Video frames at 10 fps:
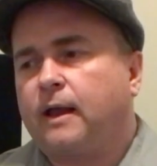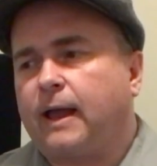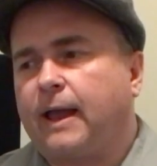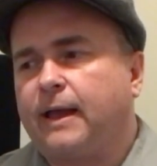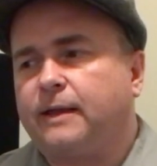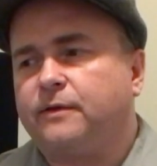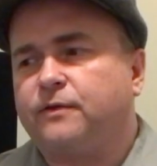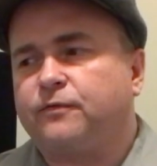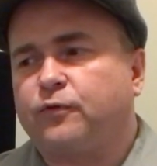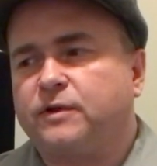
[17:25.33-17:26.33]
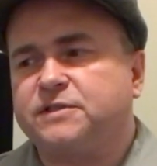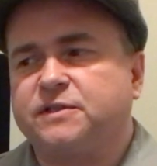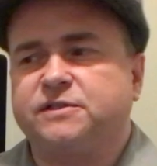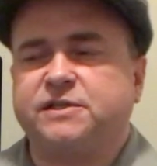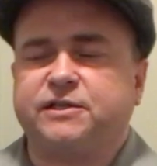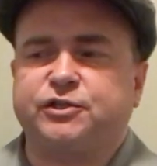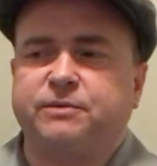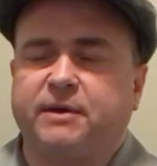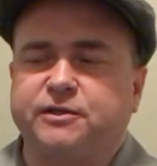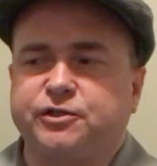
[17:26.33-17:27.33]
And, for instance,
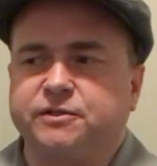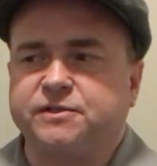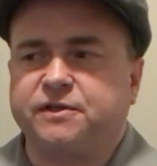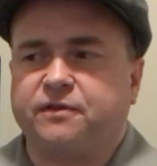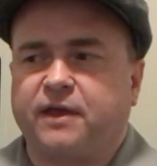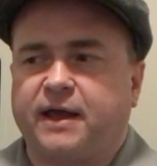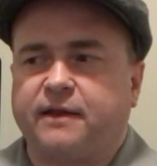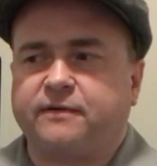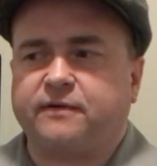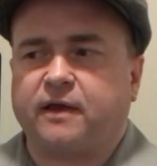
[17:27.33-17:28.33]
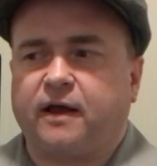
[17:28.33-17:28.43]
she mentions that